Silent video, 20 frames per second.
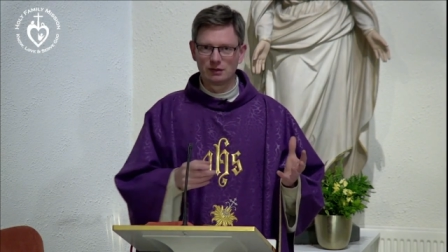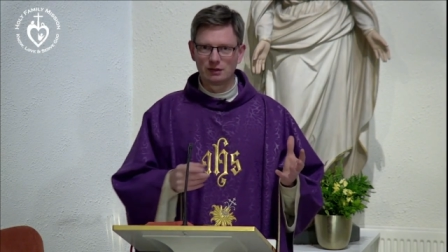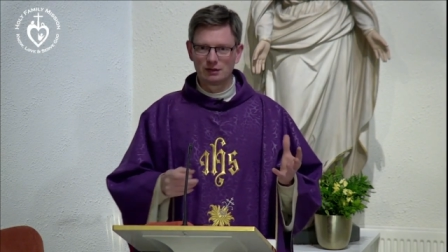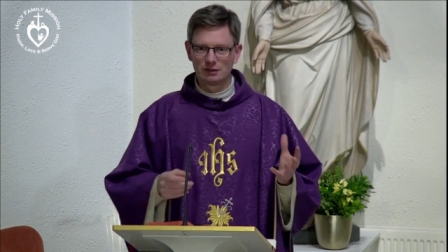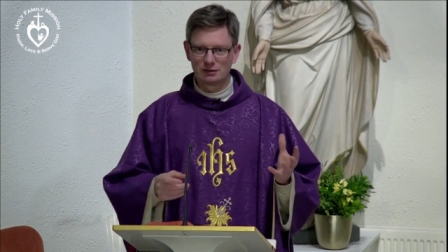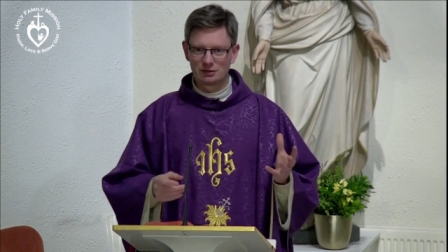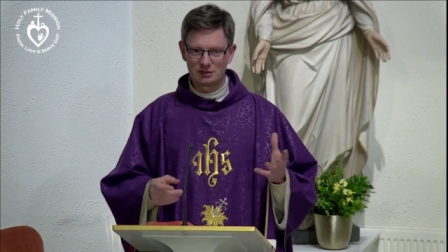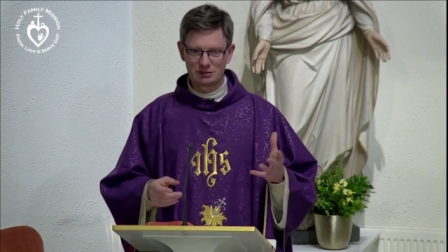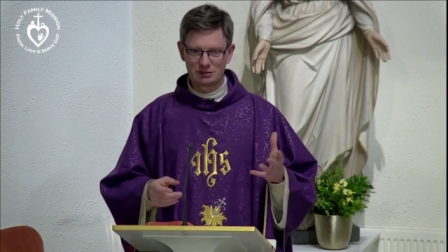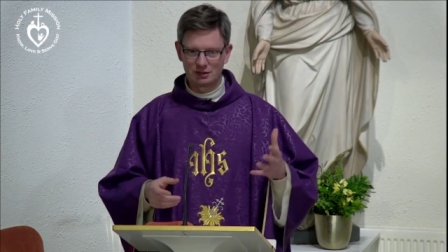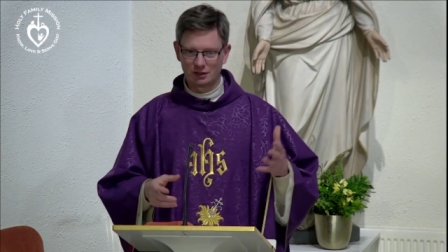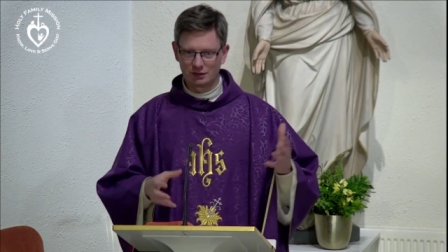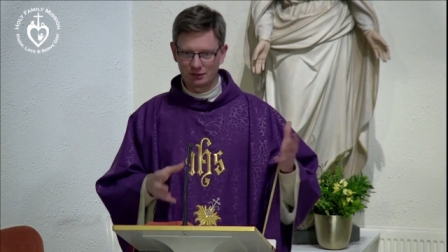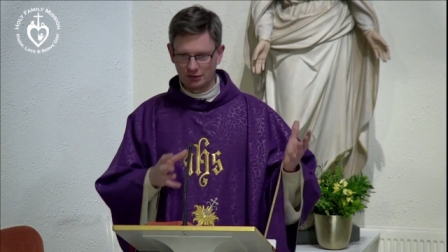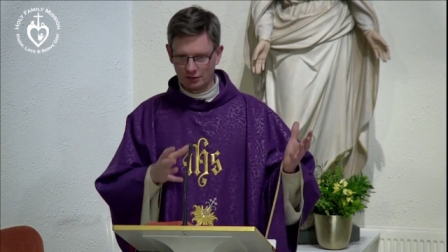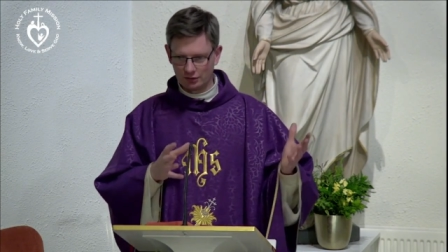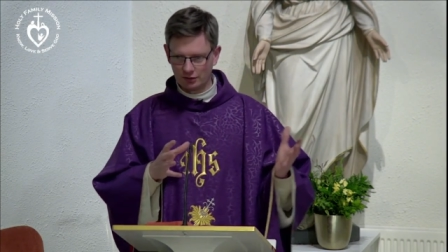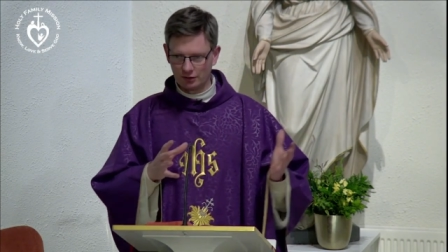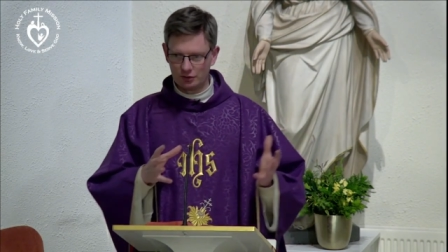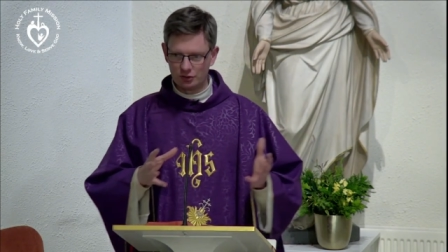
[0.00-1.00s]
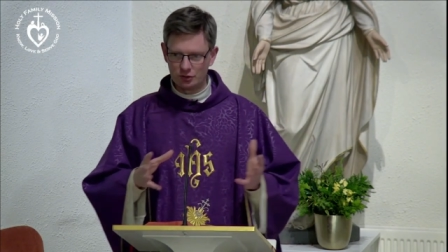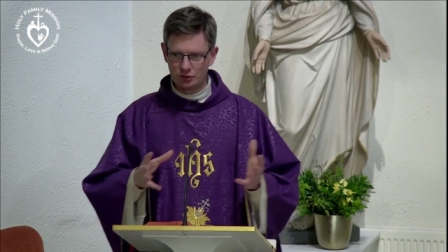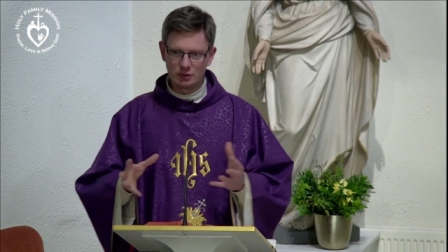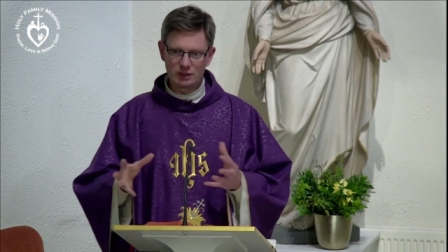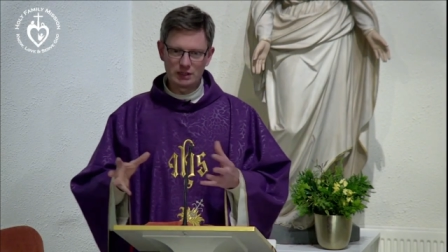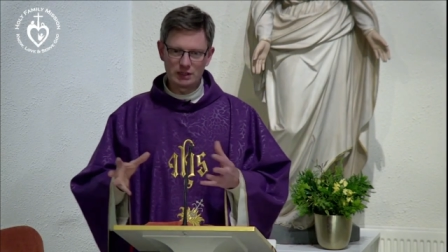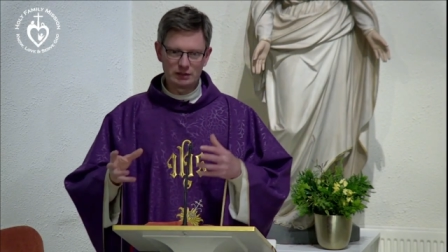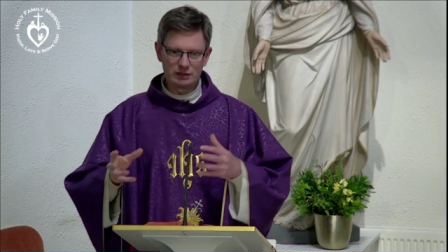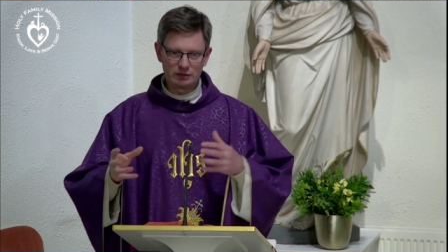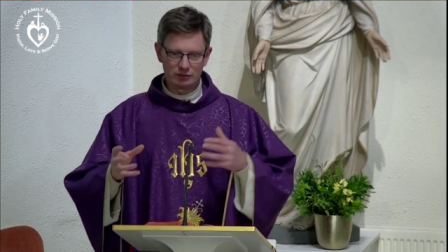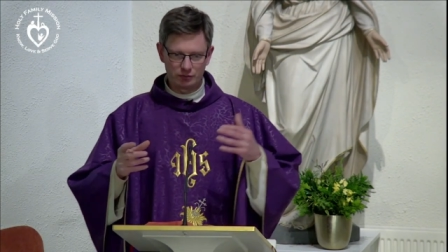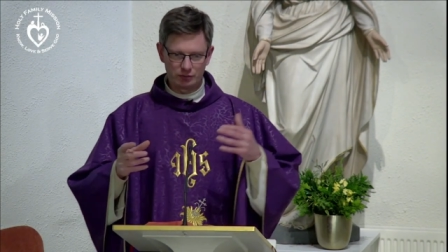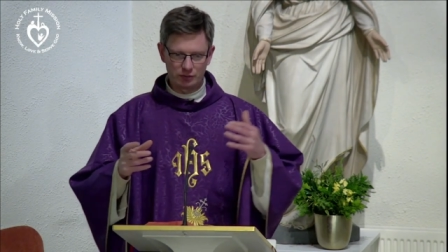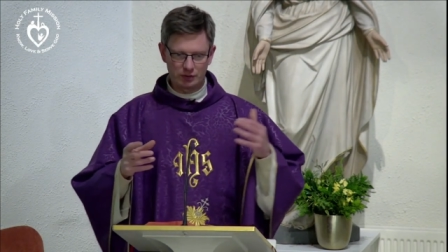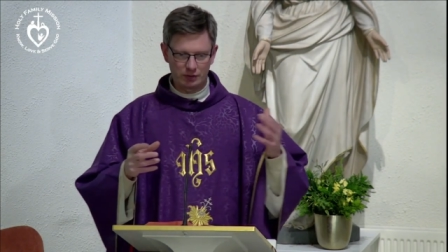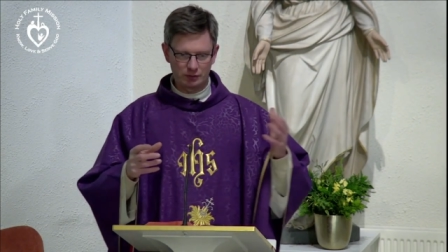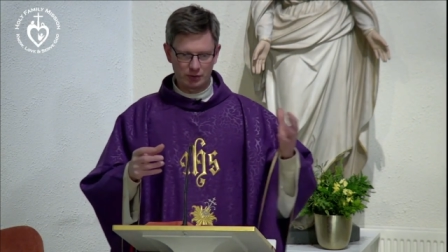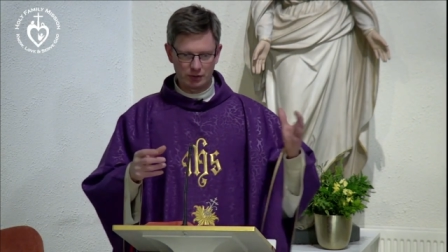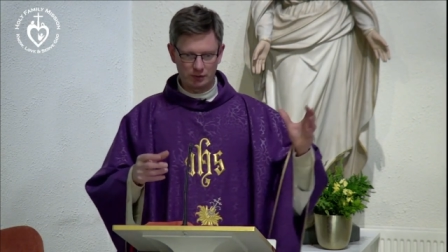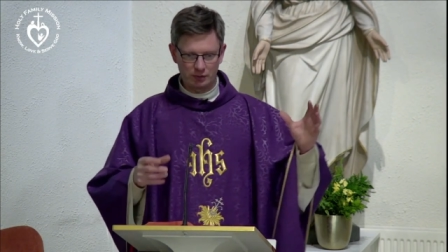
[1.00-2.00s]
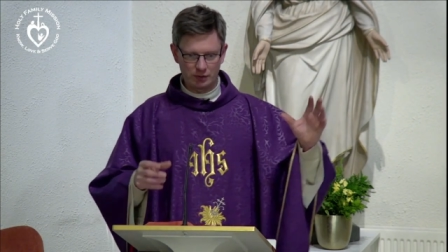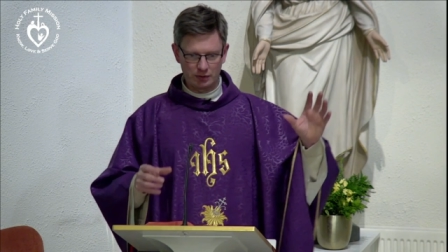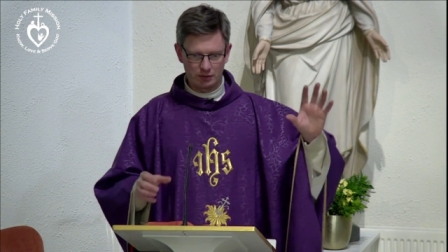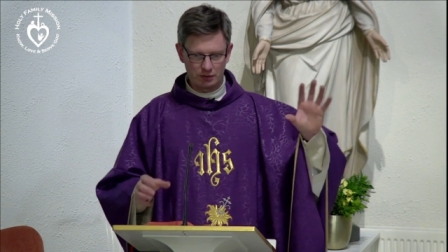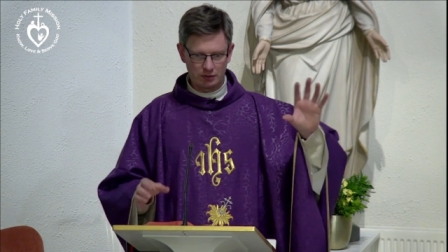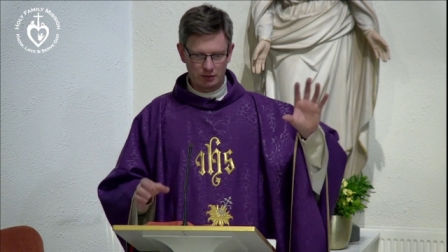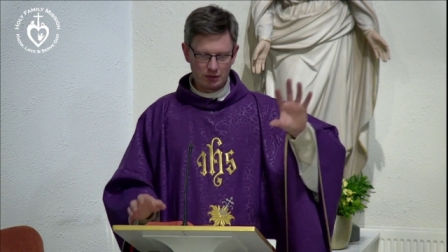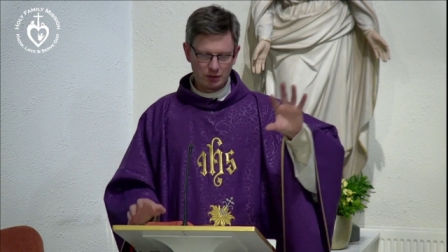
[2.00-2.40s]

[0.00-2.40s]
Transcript: She's like the, the new Eve, where, where, where